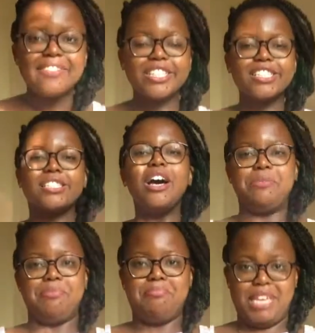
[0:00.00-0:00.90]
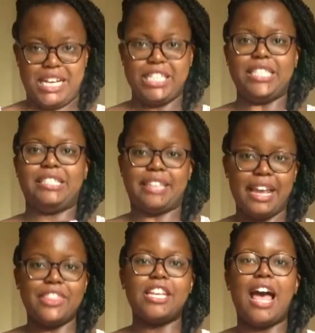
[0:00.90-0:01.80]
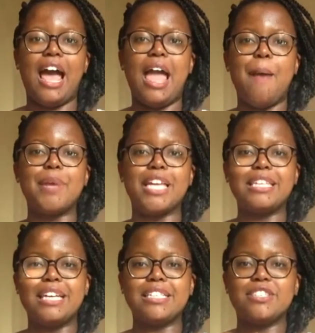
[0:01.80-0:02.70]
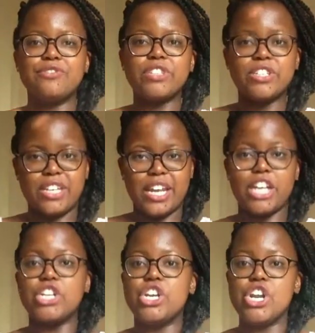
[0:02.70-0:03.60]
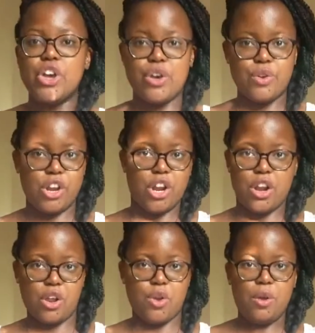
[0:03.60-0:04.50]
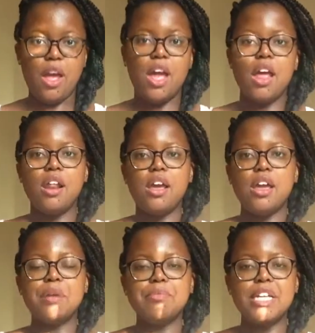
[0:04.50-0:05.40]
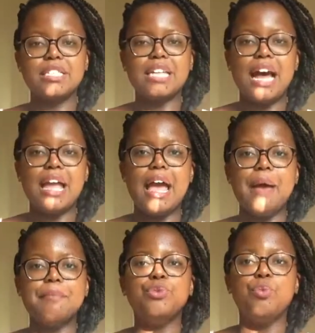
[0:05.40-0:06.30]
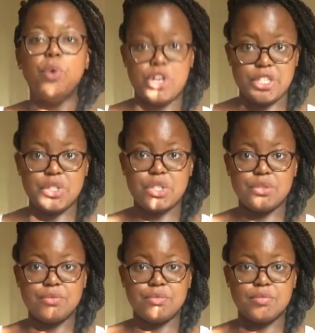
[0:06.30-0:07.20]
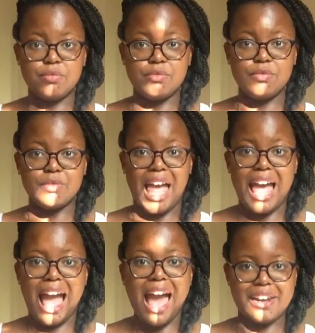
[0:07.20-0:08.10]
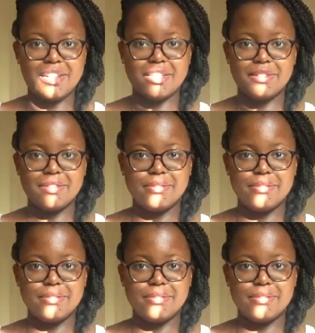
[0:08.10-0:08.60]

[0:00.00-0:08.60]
now this is not me to say that I flirting. No, no, no, no. It means that I am the worst at it.